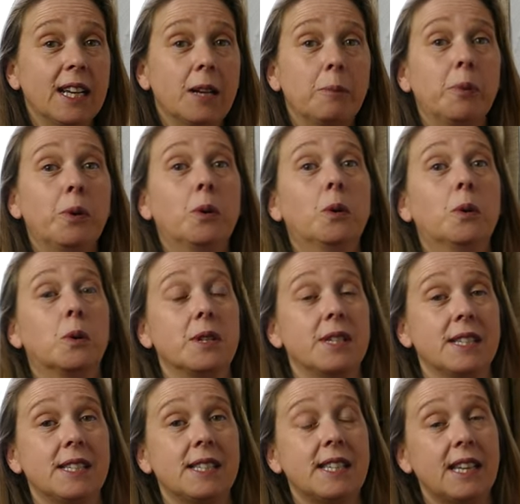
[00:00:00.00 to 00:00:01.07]

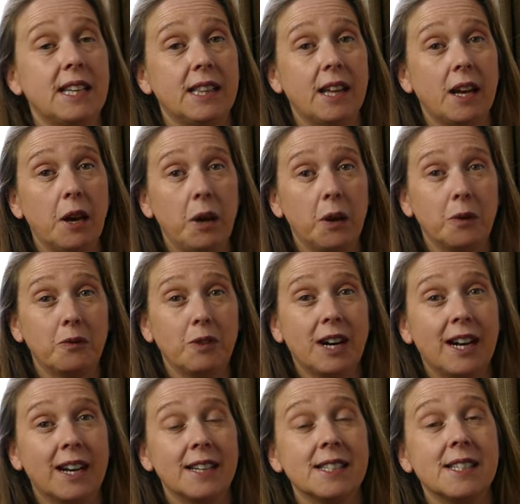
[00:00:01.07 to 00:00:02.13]
important in their own
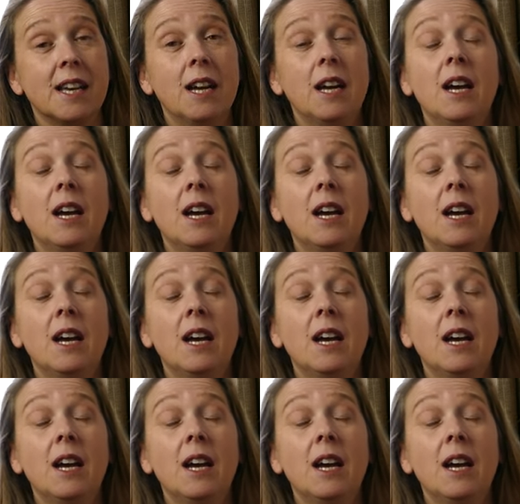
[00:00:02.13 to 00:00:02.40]
right.